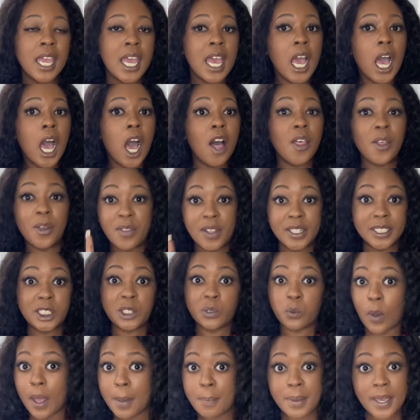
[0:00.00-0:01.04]
other than
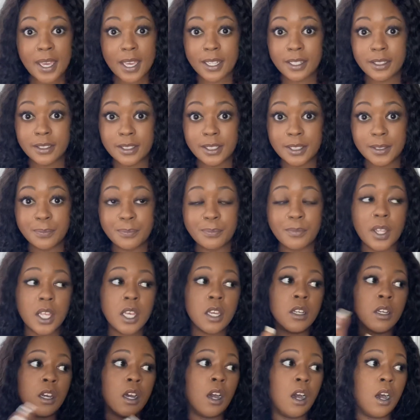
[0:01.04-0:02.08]
sweatpants.
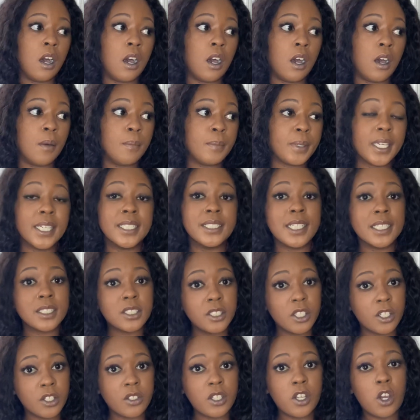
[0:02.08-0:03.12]
Because that's
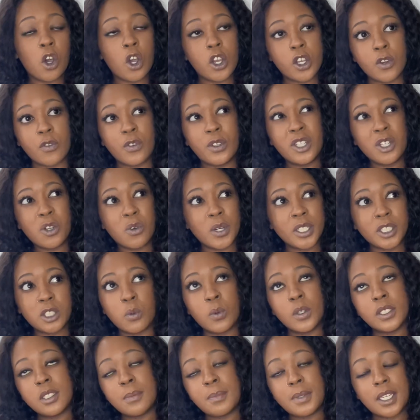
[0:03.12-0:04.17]
literally all you're really going to
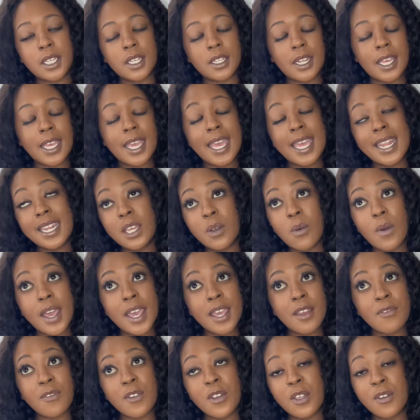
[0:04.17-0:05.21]
want to be in anyway
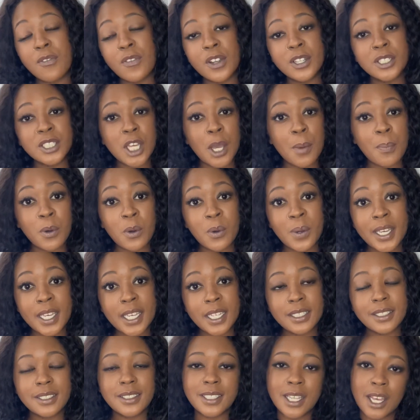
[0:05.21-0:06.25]
for the first couple
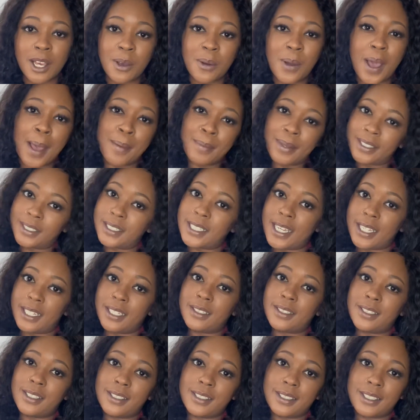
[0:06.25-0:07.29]
weeks. So I'm excited
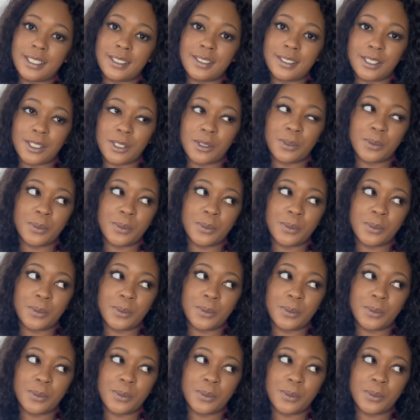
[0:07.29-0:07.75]
to see too